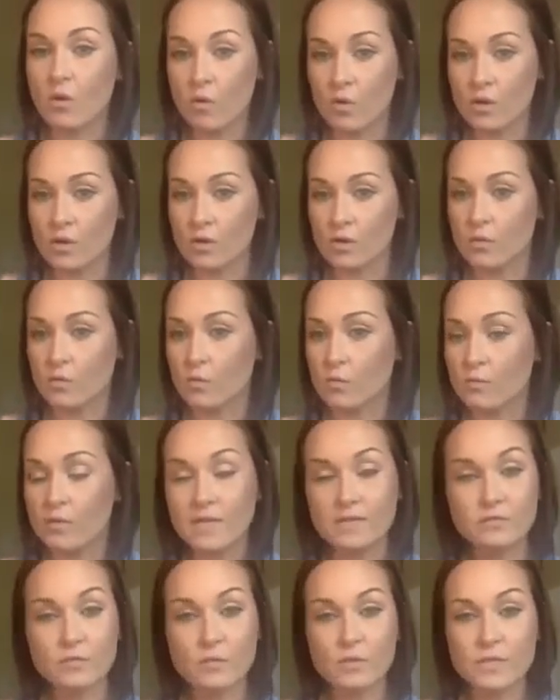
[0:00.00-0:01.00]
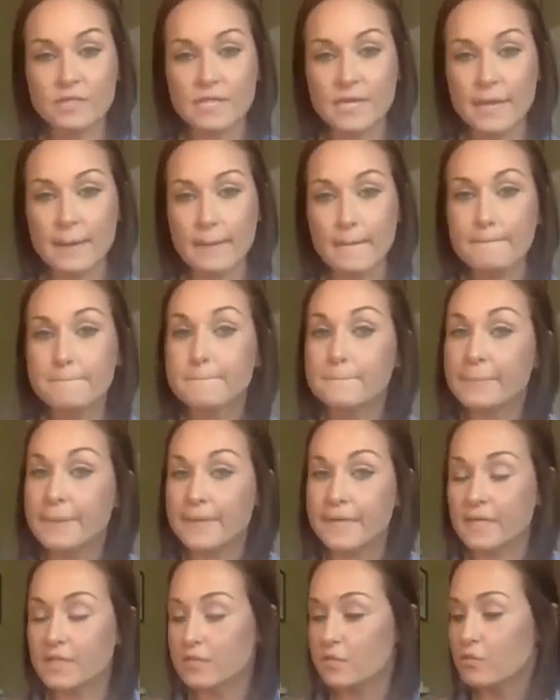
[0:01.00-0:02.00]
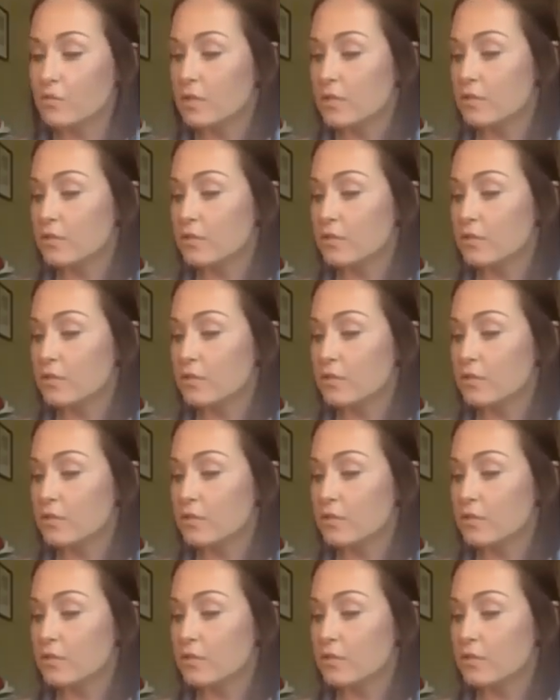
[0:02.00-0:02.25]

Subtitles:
oil. That's what we say, but I do want